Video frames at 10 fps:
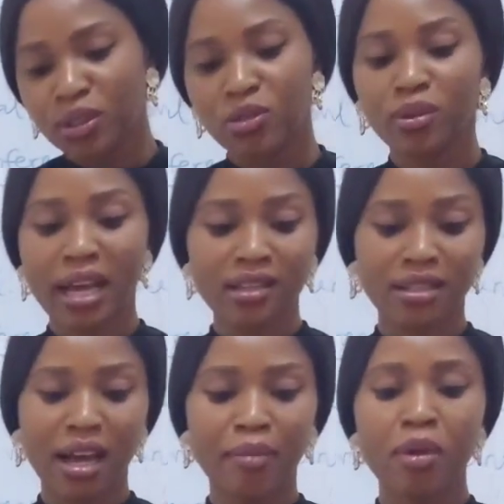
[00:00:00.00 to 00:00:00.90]
Till next
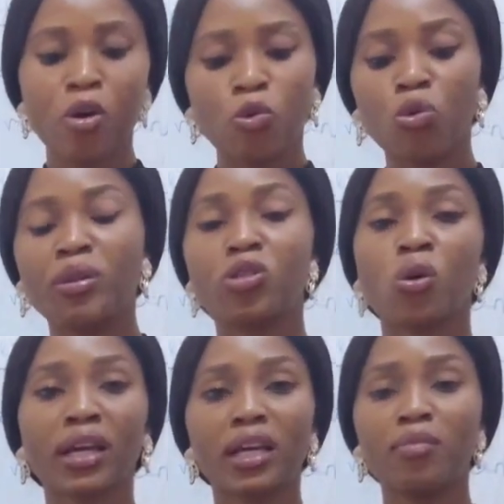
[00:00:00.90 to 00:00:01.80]
time, we'll be
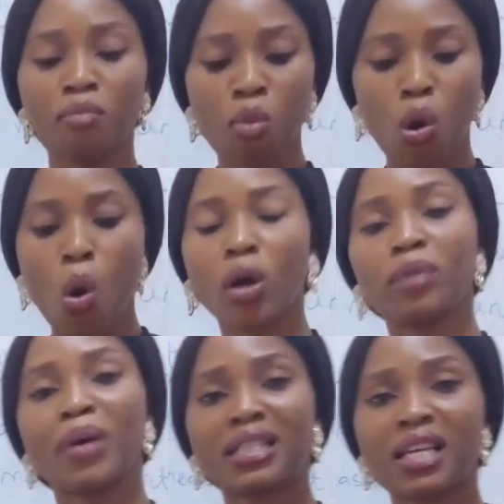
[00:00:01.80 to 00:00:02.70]
talking more on
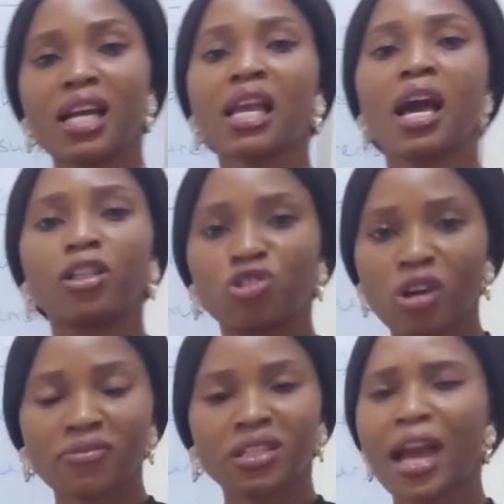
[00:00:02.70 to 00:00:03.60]
pattern
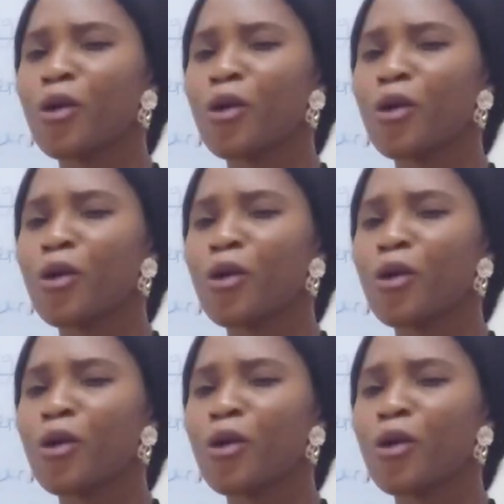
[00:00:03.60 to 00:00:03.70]
drafting.